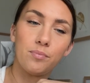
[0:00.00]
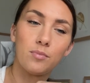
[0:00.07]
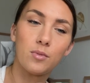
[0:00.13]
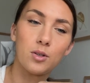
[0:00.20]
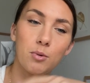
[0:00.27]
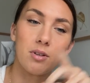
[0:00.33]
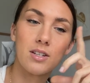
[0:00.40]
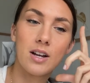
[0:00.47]

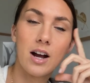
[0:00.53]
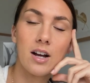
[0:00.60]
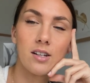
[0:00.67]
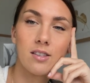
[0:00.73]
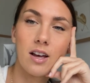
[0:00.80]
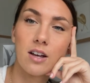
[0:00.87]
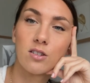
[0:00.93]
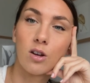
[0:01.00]
So it's nice
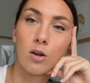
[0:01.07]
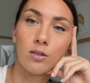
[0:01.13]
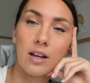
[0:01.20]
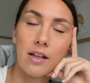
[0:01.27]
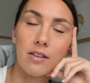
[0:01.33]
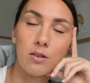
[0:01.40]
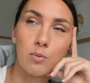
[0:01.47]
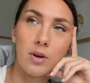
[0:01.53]
that I sold
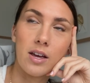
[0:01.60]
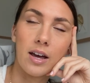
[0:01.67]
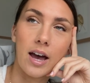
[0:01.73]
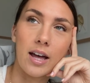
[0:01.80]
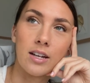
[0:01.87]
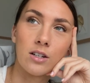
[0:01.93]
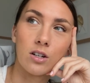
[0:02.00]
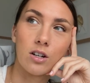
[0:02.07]
that this
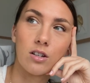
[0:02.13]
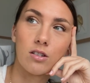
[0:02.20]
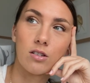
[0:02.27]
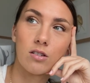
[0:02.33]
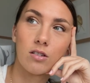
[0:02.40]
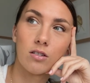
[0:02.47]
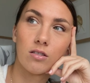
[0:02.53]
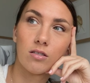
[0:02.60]
weekend
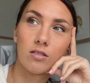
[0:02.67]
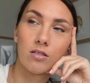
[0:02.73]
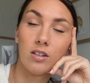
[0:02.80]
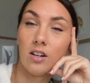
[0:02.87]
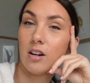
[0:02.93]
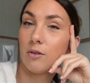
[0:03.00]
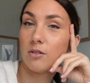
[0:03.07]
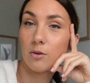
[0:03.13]
because, you
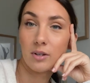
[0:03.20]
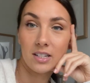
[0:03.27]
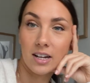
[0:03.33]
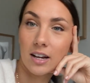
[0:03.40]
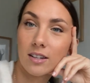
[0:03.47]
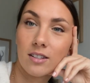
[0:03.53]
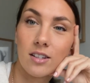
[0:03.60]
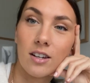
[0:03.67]
know, it's always
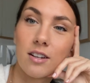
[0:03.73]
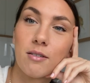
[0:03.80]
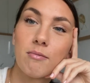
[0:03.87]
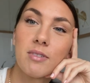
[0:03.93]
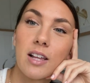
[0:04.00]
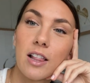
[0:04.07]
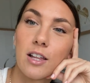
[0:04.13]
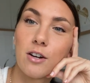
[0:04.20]
nice to
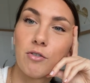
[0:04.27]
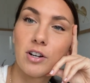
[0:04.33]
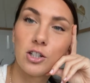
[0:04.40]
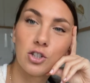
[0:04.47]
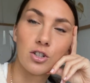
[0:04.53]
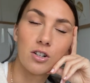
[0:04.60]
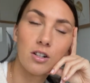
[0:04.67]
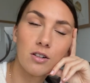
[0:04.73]
sell an
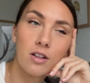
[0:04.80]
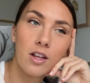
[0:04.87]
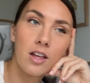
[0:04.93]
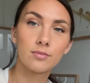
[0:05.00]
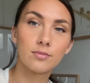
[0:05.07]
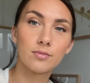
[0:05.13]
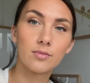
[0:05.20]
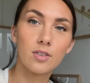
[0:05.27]
original.
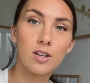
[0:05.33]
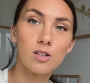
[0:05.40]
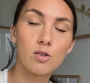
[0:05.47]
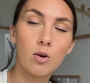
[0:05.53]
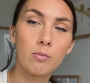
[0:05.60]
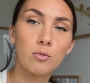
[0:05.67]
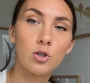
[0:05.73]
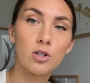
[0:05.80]

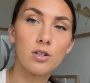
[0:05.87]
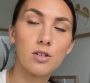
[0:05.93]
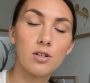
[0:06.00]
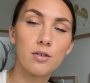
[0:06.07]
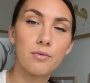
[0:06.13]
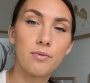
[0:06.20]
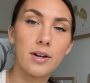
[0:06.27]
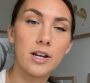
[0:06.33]
So I'm just
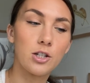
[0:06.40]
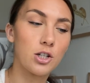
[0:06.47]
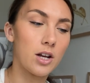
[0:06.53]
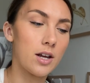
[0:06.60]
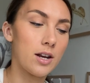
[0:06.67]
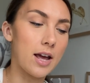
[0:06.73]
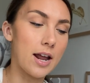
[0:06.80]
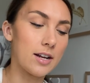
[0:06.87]

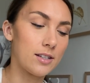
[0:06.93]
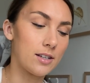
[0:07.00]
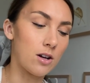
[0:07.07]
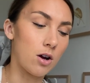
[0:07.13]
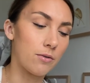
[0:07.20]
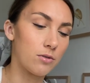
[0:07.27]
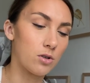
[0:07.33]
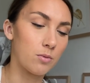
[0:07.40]
finishing editing
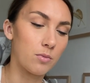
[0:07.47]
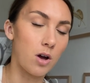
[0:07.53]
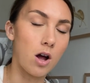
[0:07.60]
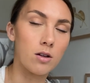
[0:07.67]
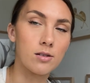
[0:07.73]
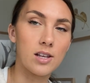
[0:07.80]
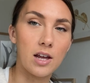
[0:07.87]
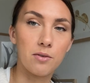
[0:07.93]
off some
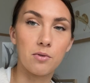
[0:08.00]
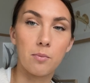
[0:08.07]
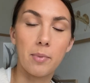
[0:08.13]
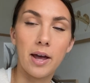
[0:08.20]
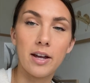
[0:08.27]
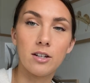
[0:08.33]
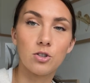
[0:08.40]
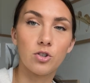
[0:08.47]
content for
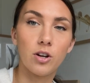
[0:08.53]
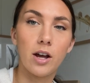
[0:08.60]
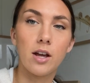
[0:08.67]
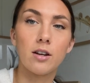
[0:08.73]
Patreon.